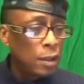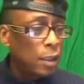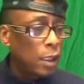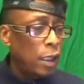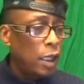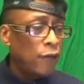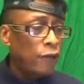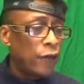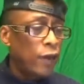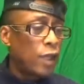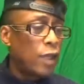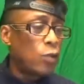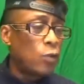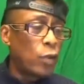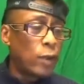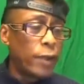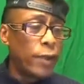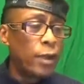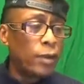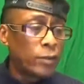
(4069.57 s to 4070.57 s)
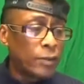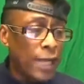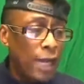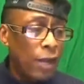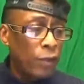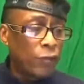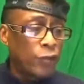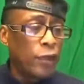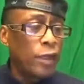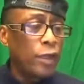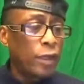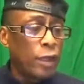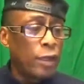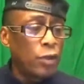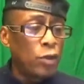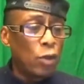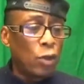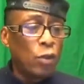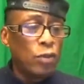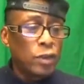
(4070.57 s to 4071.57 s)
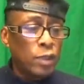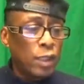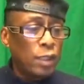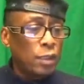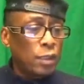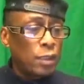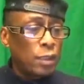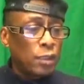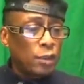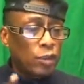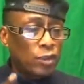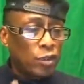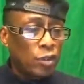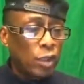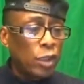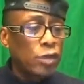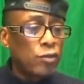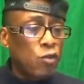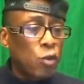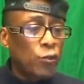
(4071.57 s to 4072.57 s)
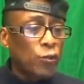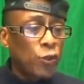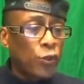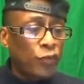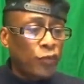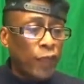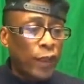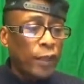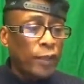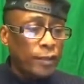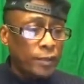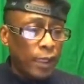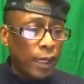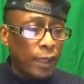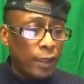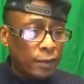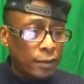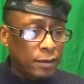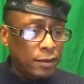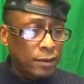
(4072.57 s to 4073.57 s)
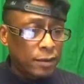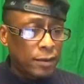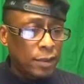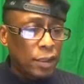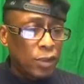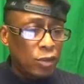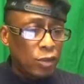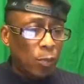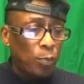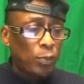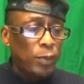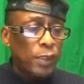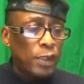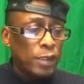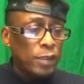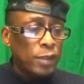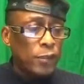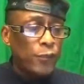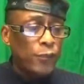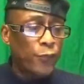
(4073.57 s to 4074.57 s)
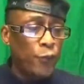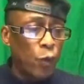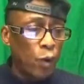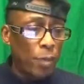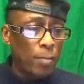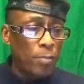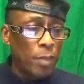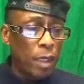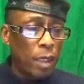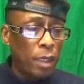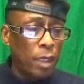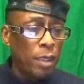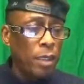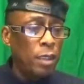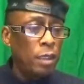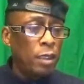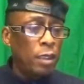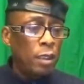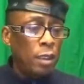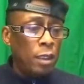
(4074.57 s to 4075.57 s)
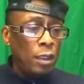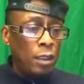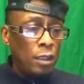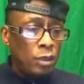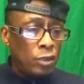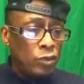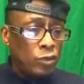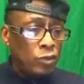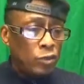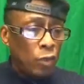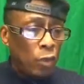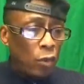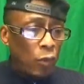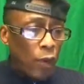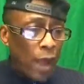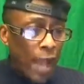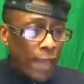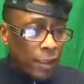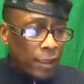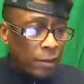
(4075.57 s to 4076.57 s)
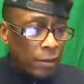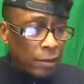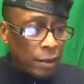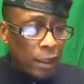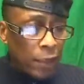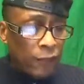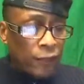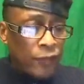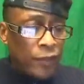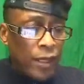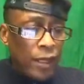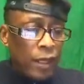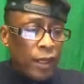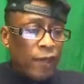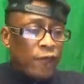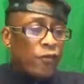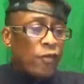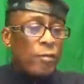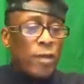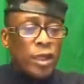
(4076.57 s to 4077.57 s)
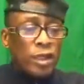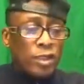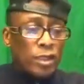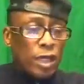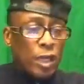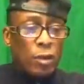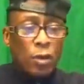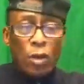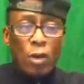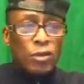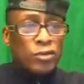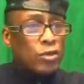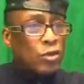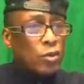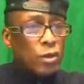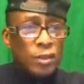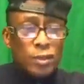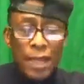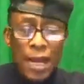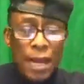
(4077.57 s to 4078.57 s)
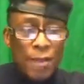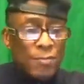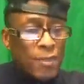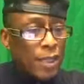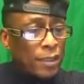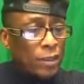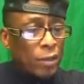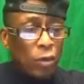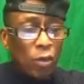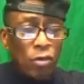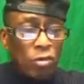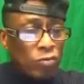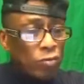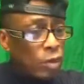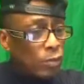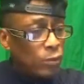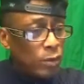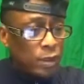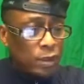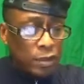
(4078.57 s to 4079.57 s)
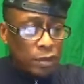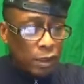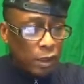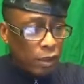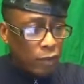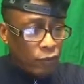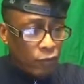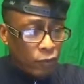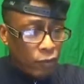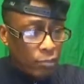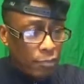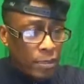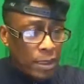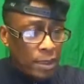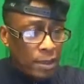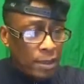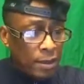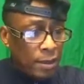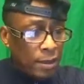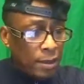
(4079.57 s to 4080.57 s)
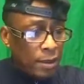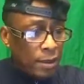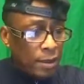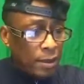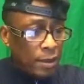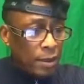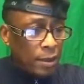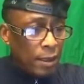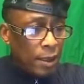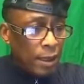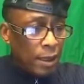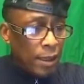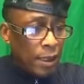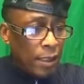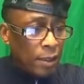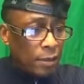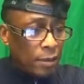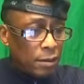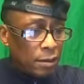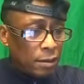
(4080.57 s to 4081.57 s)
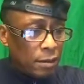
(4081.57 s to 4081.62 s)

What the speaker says: If anyone else out there that knows any other study groups or think tanks, can y'all please inform me so I could give their information out also, because I'm not the only one with a study group. All right.